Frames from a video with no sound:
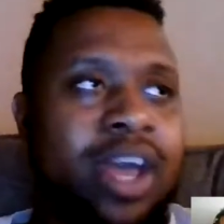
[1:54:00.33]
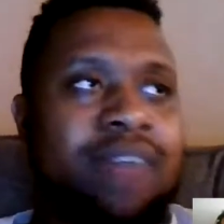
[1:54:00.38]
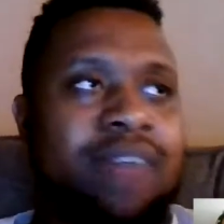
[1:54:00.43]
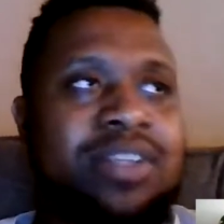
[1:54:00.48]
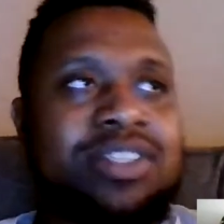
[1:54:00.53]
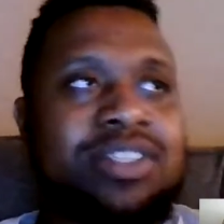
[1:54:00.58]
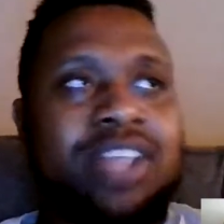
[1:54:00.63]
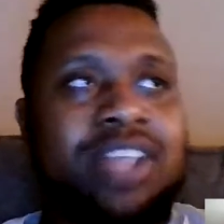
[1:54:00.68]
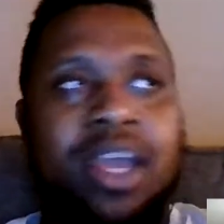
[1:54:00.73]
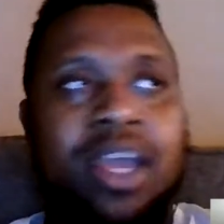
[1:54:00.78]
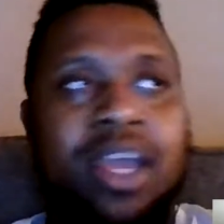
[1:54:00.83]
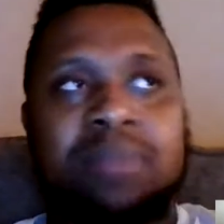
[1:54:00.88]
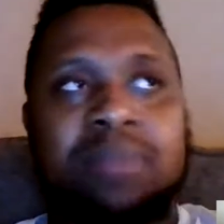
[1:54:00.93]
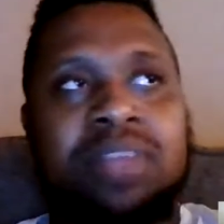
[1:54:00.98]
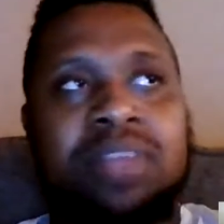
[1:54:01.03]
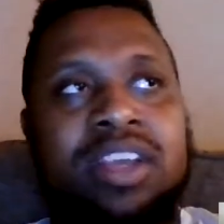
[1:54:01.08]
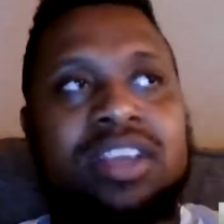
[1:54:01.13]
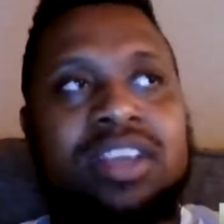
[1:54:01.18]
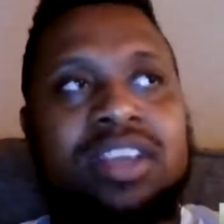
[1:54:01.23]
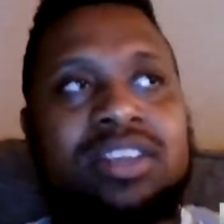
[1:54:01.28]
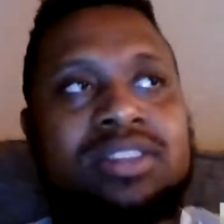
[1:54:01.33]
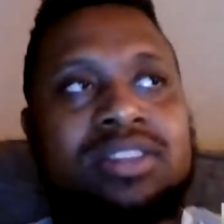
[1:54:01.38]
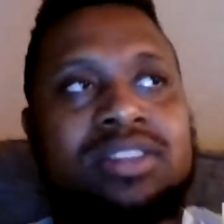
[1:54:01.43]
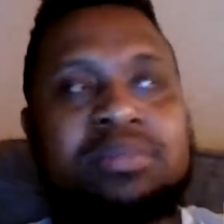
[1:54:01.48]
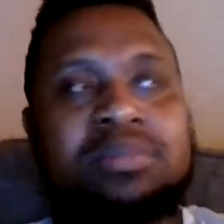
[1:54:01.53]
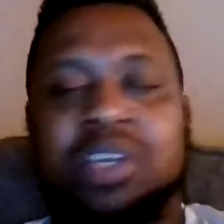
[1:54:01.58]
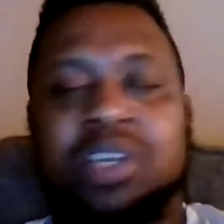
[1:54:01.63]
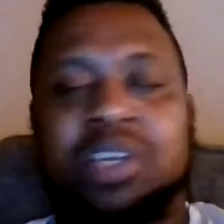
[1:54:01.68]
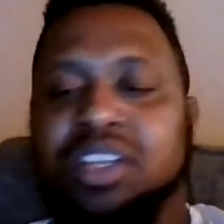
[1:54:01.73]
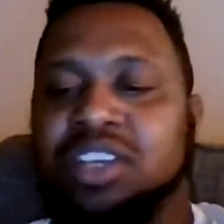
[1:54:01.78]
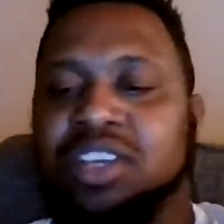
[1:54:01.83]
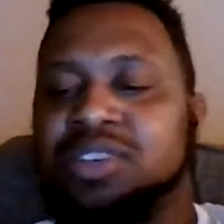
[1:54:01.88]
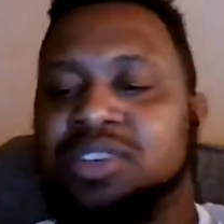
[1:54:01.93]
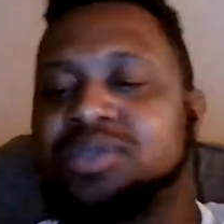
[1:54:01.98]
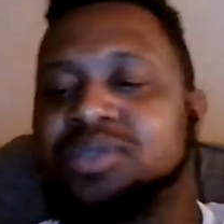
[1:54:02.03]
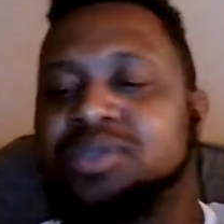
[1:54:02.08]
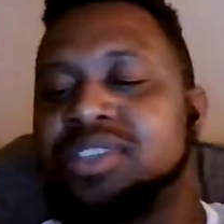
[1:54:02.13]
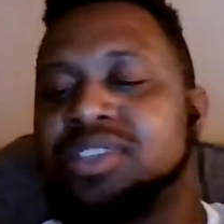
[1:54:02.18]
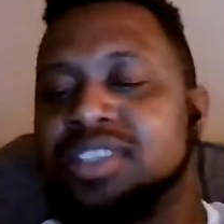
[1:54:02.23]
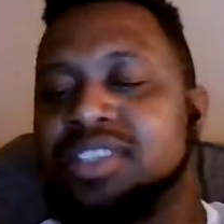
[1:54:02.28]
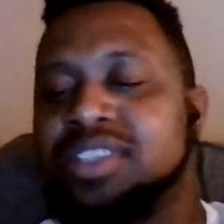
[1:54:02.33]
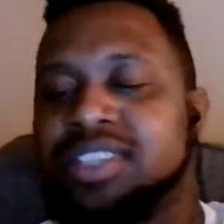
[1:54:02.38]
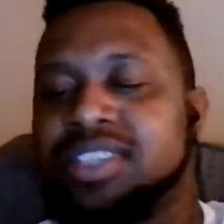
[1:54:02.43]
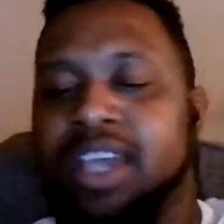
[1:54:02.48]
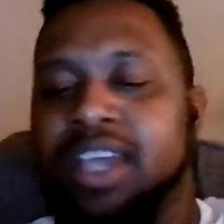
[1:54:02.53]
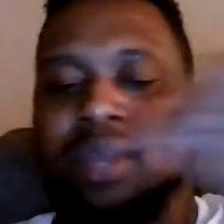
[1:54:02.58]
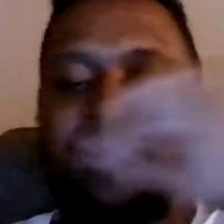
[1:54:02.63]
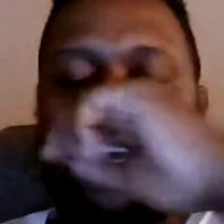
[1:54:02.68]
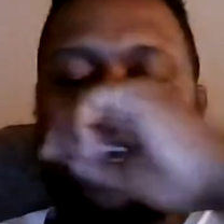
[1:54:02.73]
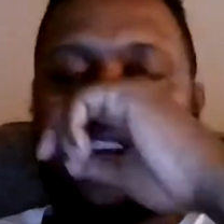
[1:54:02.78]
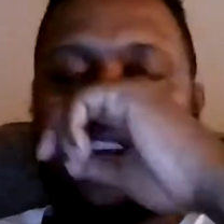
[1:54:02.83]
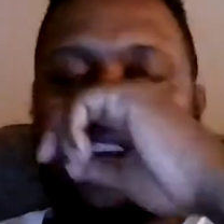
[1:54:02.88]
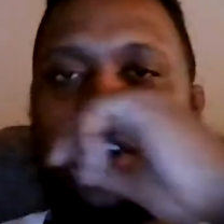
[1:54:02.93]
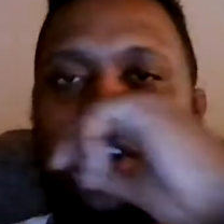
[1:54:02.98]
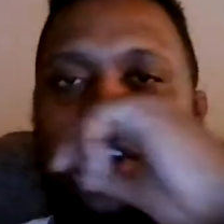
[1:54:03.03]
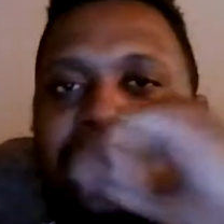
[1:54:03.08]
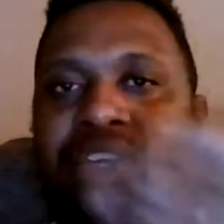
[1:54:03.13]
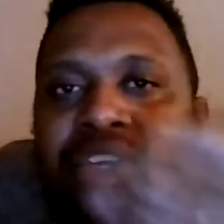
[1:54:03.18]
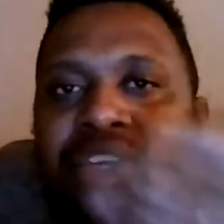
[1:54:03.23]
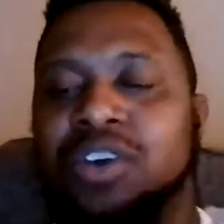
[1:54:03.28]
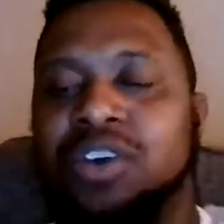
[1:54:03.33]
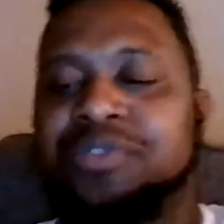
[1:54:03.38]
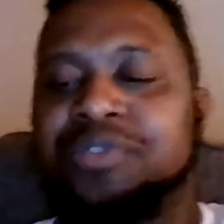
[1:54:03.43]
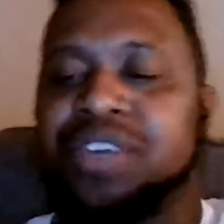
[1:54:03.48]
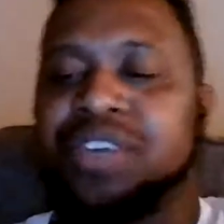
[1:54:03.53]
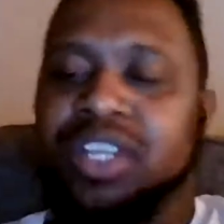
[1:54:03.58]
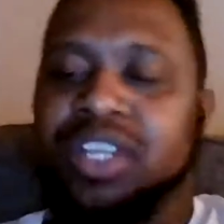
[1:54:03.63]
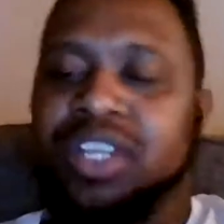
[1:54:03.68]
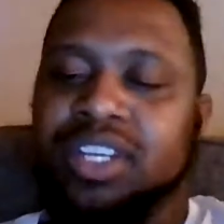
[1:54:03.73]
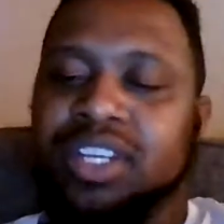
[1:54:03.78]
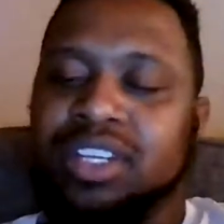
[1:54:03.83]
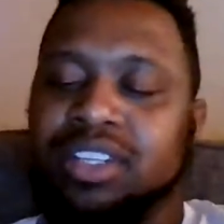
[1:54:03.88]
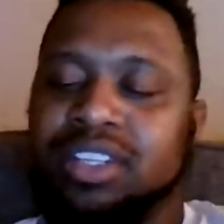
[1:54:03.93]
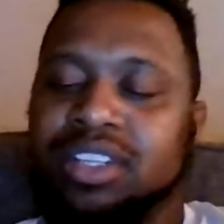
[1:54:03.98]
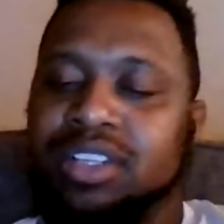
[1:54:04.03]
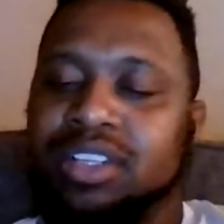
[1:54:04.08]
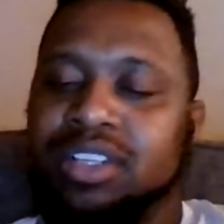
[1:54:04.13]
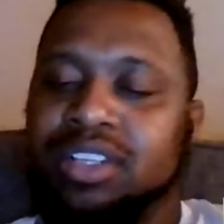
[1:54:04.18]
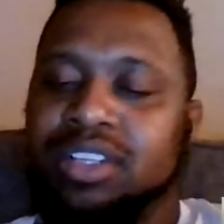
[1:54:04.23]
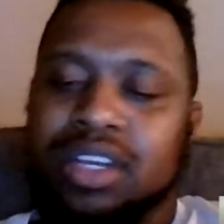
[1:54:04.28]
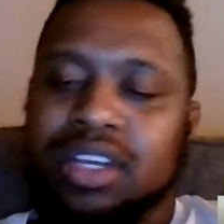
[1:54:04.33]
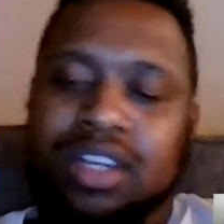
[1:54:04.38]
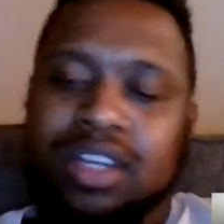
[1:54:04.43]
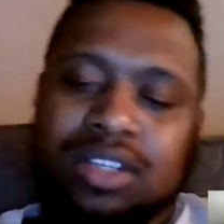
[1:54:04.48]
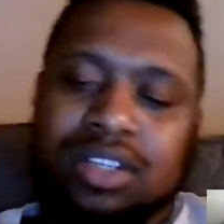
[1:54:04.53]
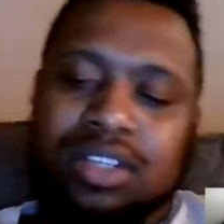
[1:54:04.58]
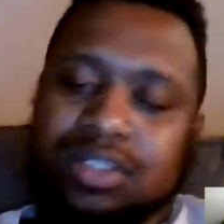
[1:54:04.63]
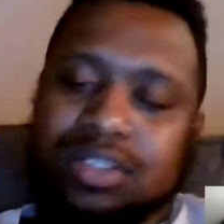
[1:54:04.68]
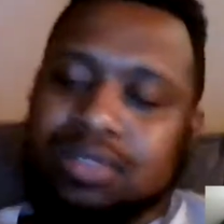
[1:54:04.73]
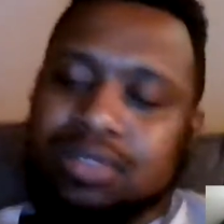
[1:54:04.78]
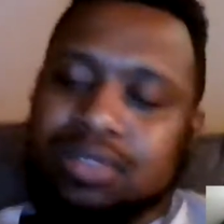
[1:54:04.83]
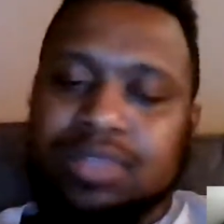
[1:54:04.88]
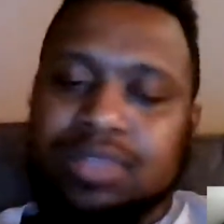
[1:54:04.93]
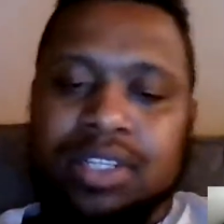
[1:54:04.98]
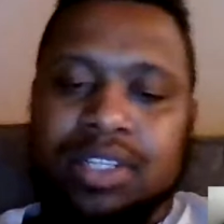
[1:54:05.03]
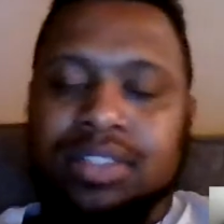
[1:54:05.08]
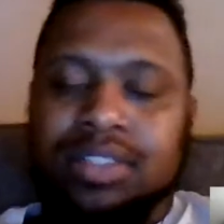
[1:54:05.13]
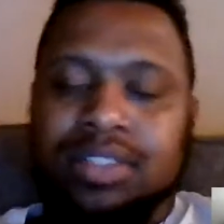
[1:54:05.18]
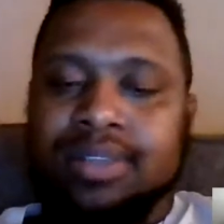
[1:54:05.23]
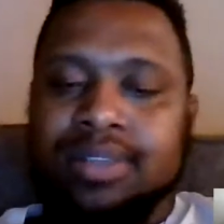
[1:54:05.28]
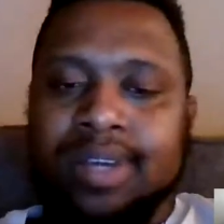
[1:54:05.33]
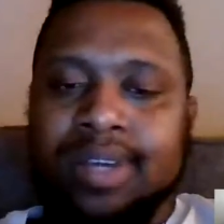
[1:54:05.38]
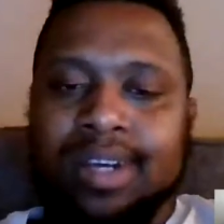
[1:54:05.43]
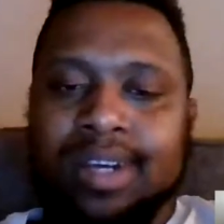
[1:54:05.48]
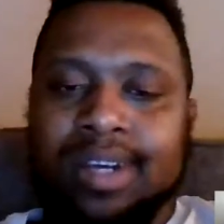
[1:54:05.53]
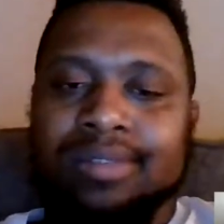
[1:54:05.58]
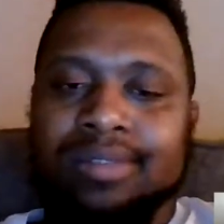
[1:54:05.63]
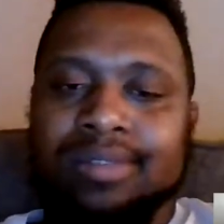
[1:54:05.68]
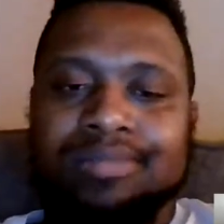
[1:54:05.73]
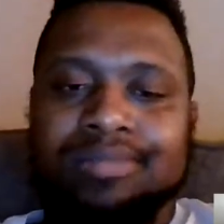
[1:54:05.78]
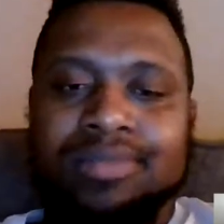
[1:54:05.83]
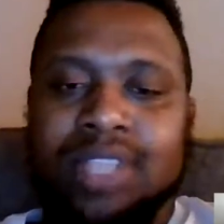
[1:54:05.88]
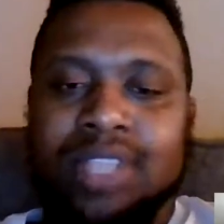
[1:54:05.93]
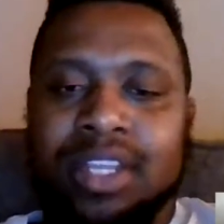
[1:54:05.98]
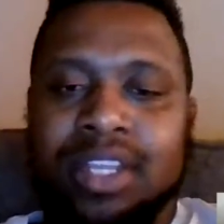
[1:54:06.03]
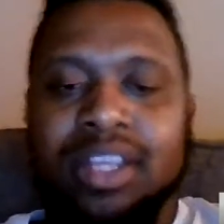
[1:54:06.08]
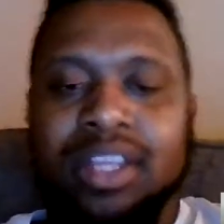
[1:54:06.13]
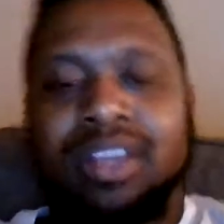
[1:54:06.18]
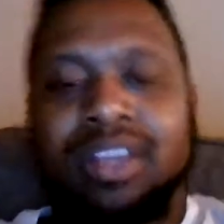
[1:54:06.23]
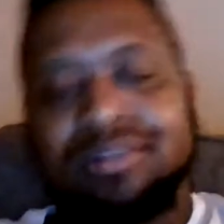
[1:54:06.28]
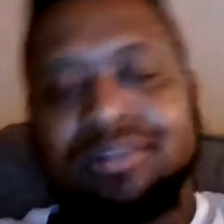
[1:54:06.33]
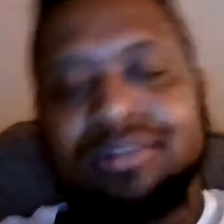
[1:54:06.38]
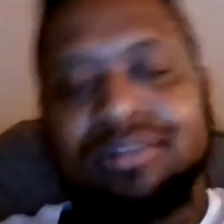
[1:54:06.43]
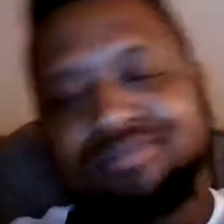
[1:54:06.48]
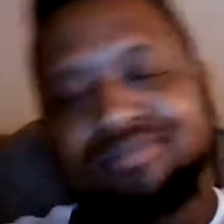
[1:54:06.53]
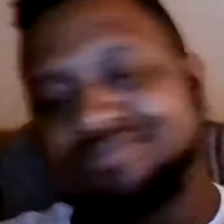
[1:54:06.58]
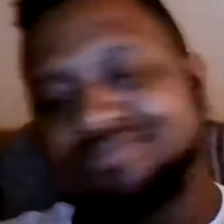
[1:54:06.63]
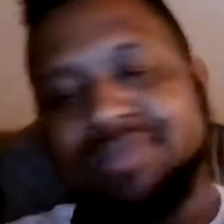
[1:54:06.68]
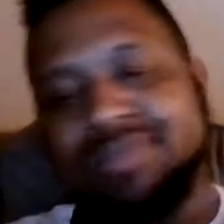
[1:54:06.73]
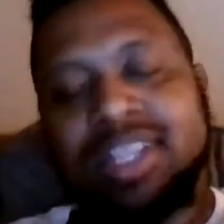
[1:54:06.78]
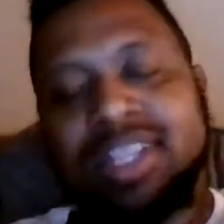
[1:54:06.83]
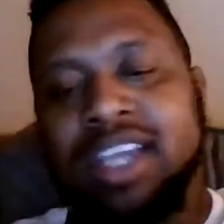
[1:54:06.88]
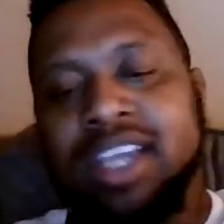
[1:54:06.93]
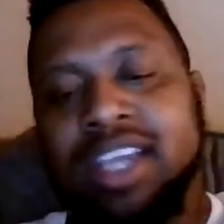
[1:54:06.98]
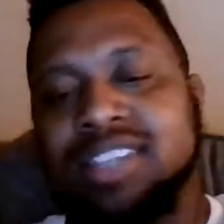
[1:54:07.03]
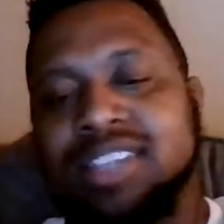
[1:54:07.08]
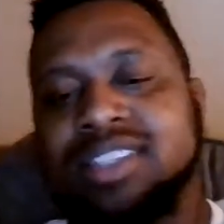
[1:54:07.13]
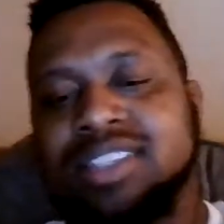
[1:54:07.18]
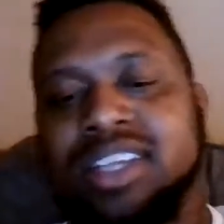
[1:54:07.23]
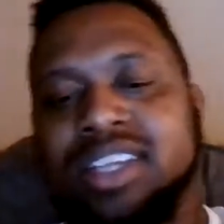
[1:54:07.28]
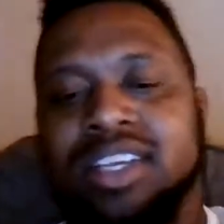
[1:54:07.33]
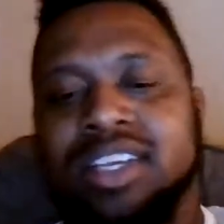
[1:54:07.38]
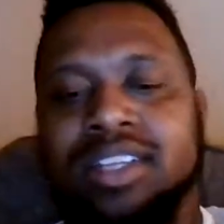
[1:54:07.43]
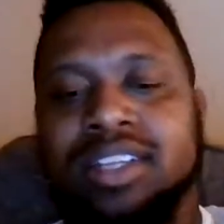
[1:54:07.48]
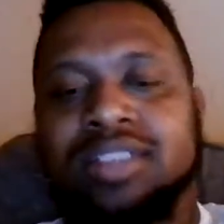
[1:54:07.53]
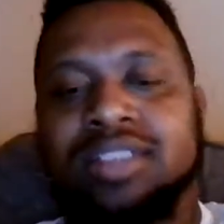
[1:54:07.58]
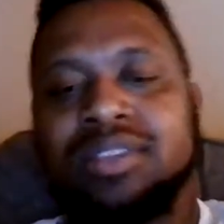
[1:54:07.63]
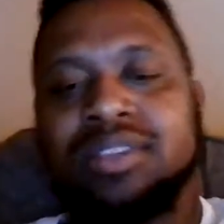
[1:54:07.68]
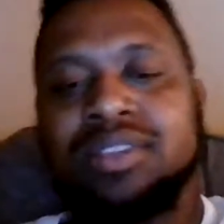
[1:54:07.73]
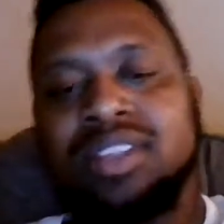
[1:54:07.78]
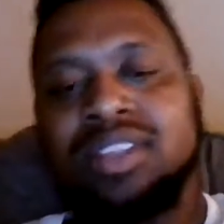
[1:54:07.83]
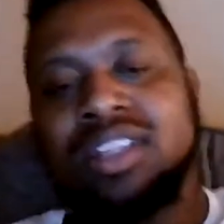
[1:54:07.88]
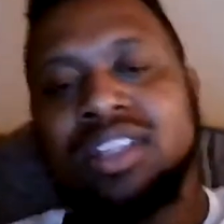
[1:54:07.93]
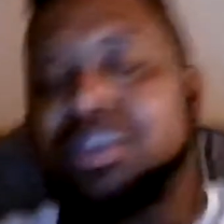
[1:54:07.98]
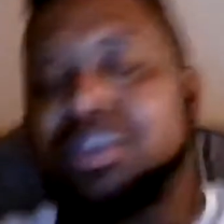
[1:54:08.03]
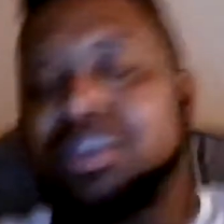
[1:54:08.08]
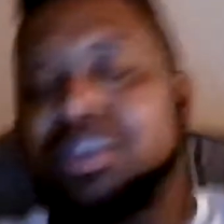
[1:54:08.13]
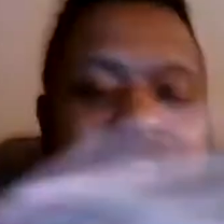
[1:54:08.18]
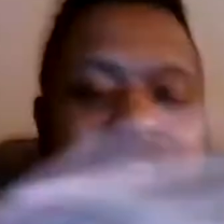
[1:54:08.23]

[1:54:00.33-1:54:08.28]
having the same thing, being accused of the same thing over and over again. And then, like I said, you can